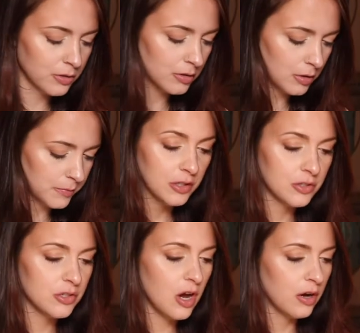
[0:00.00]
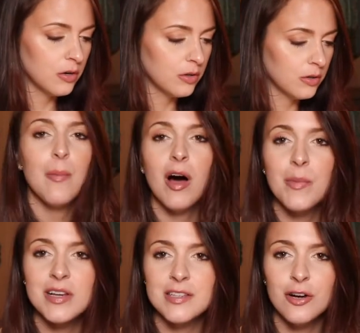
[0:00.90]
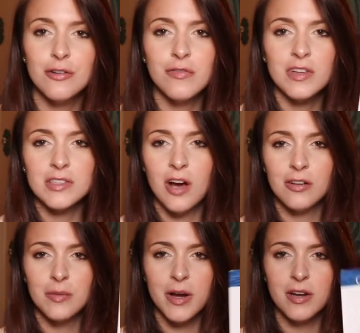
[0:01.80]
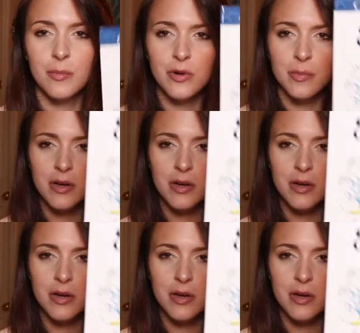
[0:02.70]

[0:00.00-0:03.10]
cool. So, I bought myself this color by number